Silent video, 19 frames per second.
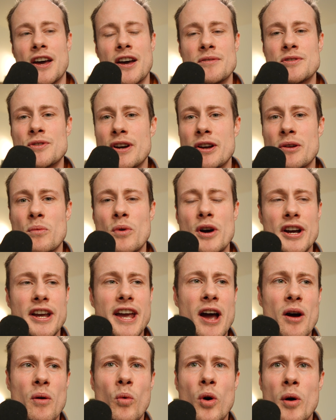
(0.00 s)
trying to work
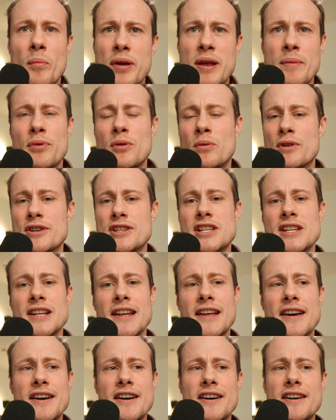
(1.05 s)
out what people want to
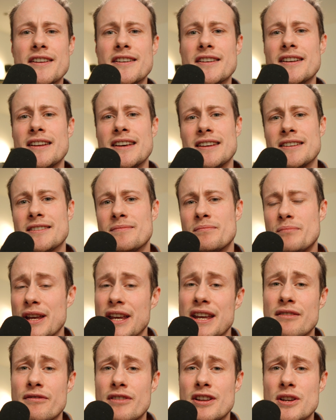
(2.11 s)
learn and
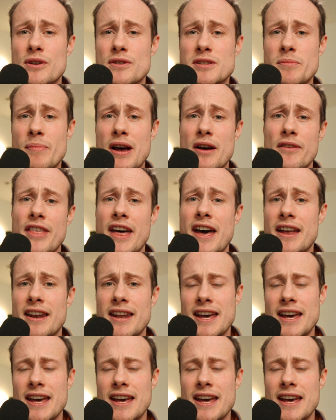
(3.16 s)
making videos about that.